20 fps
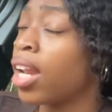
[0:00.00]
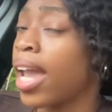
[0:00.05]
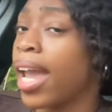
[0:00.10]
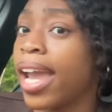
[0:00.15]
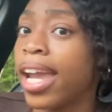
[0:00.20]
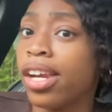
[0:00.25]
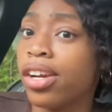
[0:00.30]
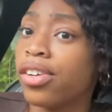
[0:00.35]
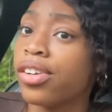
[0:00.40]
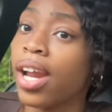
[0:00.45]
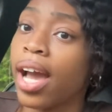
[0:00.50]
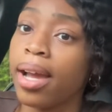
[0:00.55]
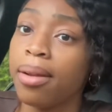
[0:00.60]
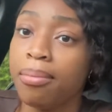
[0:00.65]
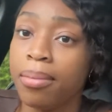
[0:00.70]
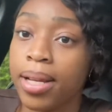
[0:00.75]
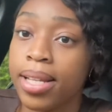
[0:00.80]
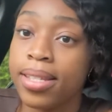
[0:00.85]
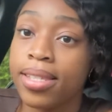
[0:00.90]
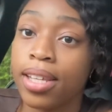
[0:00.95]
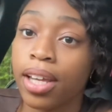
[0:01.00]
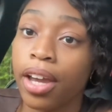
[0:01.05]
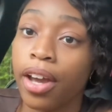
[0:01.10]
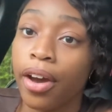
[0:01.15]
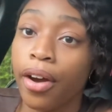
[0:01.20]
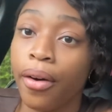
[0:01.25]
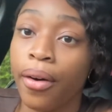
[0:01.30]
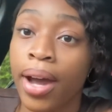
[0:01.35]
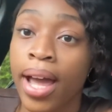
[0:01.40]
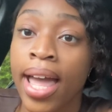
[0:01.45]
8 or 9 months
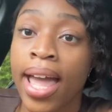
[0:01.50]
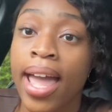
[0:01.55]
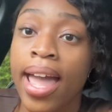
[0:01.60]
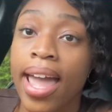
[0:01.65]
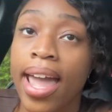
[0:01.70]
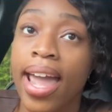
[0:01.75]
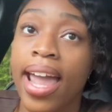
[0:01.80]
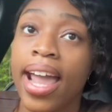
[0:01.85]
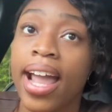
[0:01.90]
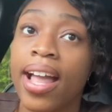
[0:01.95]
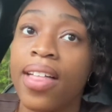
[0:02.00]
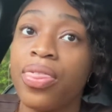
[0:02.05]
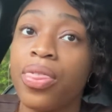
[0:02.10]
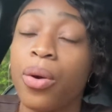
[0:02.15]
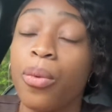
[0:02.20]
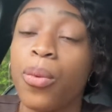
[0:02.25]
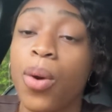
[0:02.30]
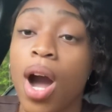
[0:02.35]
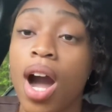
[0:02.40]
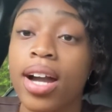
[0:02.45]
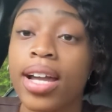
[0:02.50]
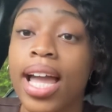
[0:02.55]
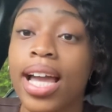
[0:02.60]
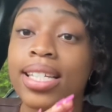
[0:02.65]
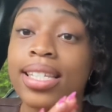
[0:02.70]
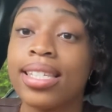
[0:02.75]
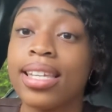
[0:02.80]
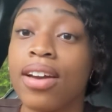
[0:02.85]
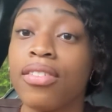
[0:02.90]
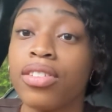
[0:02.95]
ago, and the walk
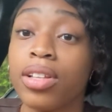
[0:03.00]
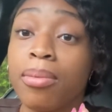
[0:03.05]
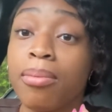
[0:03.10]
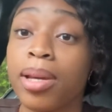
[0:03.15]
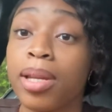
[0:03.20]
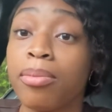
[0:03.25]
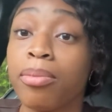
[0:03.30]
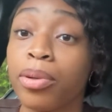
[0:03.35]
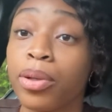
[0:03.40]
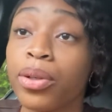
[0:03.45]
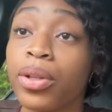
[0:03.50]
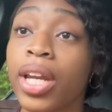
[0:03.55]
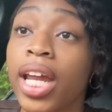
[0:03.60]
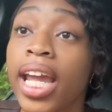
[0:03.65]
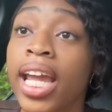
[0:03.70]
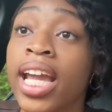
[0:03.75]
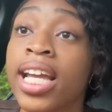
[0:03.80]
has definitely been pruning.